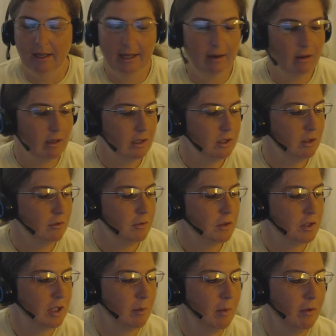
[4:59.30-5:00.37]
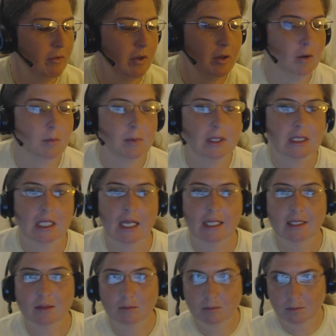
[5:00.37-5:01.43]
And also for some of you,
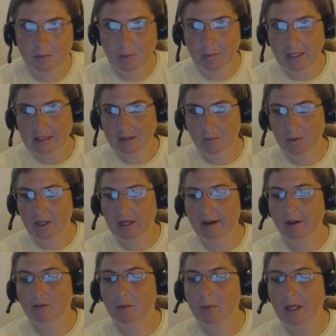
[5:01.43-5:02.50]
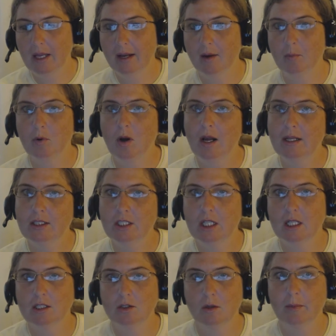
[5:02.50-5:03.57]
besides the possibility of it being a
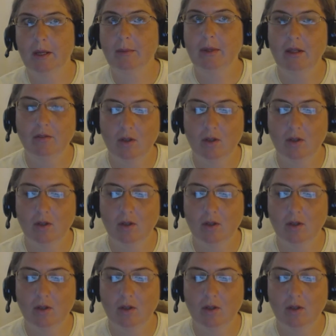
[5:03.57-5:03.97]
project or maybe